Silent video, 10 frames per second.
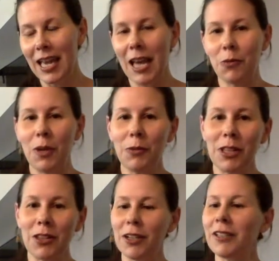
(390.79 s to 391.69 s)
And when we
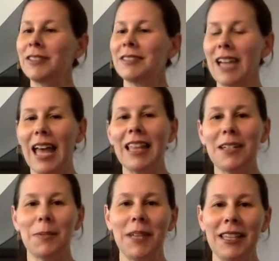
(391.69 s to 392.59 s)
learn, I like
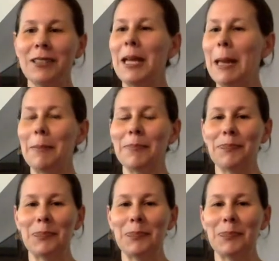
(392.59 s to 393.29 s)
to play a little game.